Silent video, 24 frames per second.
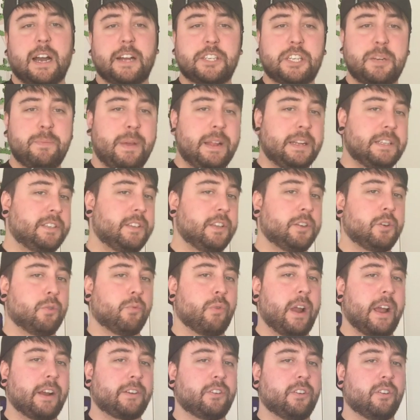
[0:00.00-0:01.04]
She meets the
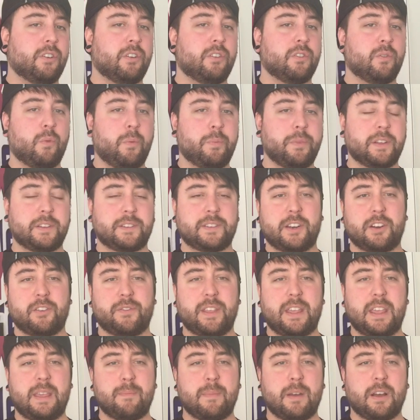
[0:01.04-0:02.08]
director, the woman that sent her
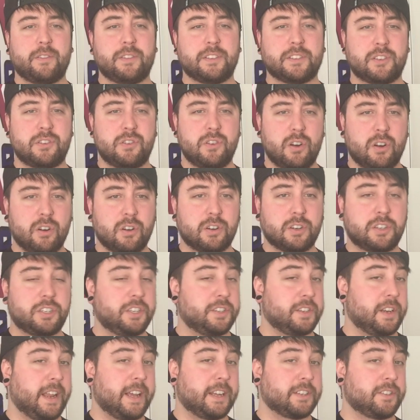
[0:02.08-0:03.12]
the email, this nurse.
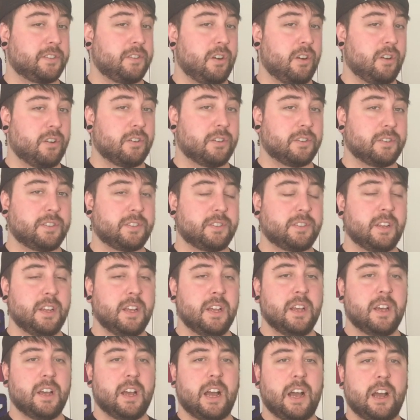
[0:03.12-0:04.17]
She's an ex-nurse
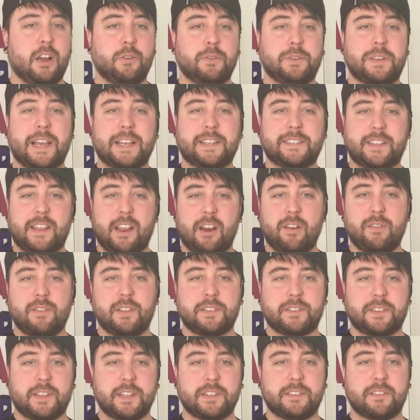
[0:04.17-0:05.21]
who takes care of
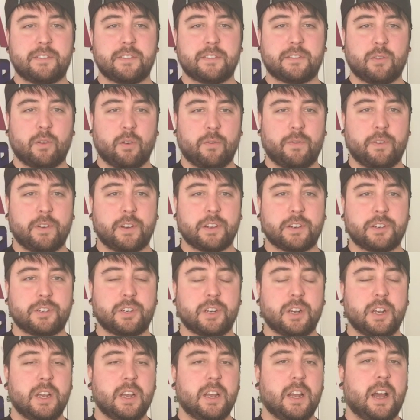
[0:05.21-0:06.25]
these kids at this
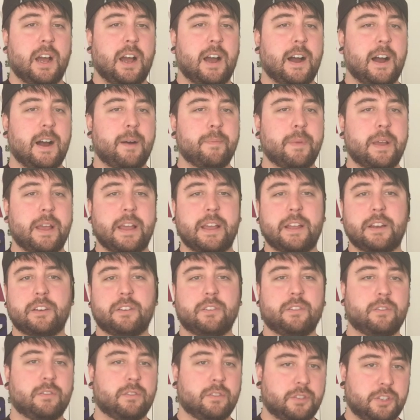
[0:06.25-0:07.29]
orphanage.
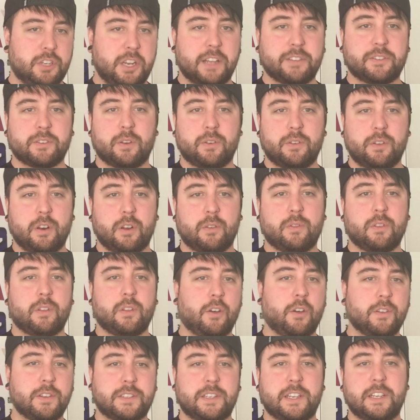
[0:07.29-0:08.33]
And she has all
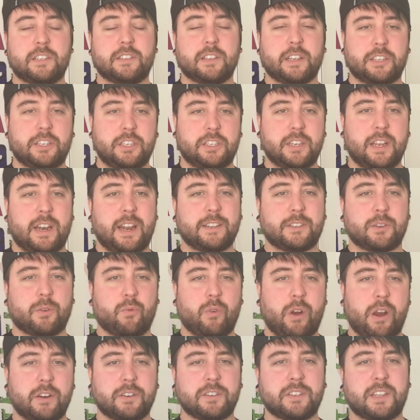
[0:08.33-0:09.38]
these kids, like she said, has a
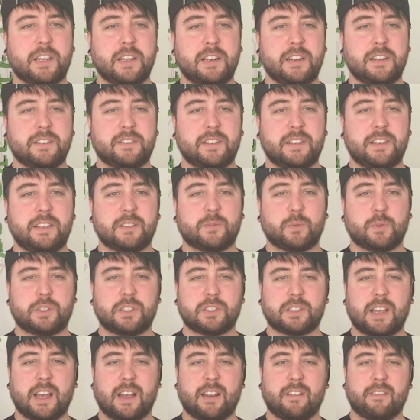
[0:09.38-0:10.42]
rare skin disease, which
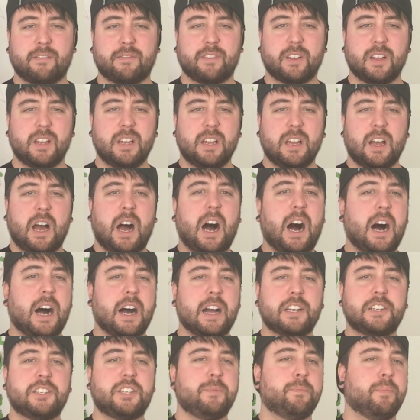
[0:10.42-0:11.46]
is kind of
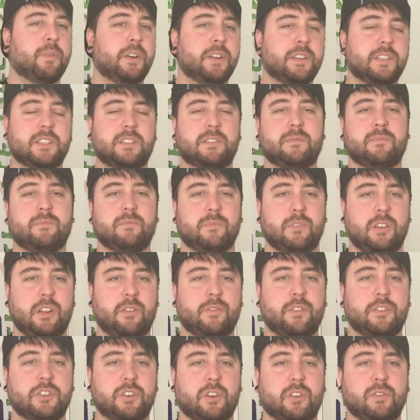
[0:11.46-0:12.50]
odd. She brings, you
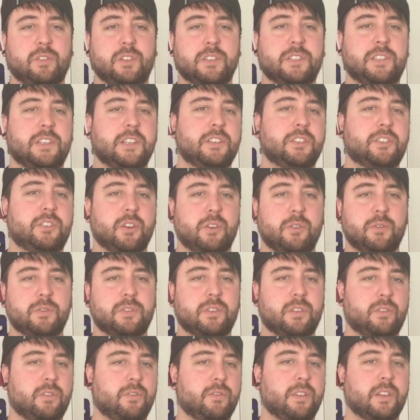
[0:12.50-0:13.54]
know, the journalist in,
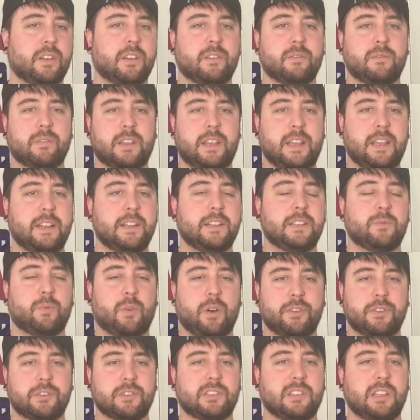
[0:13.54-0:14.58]
shows her the kids
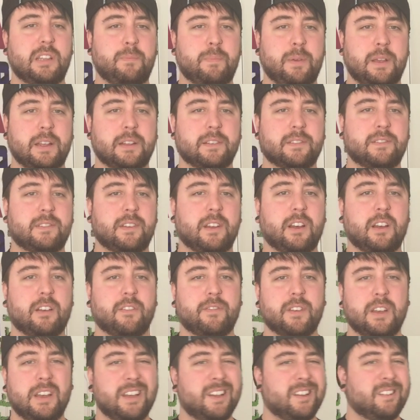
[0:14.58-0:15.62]
while they're sleeping and
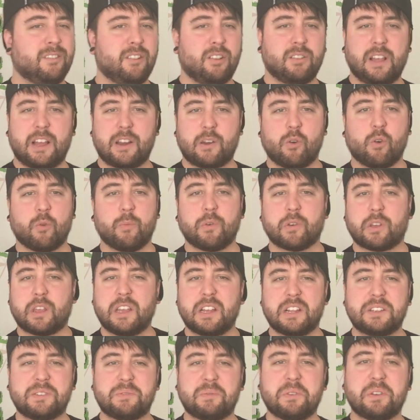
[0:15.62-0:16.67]
stuff. Look like normal
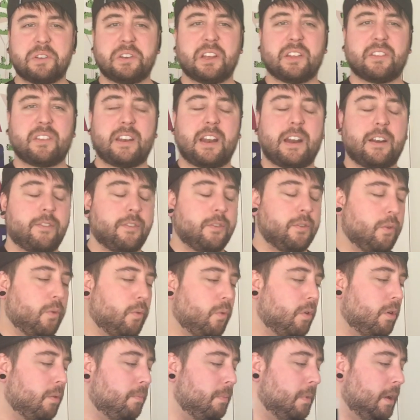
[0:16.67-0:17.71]
kids, really nothing out of the
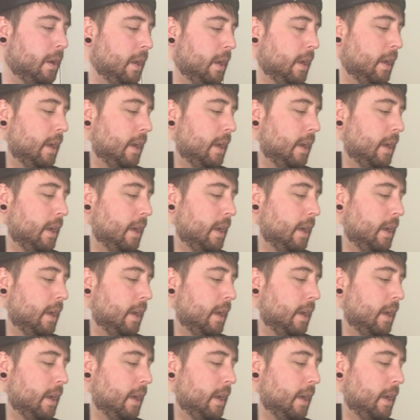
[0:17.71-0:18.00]
norm.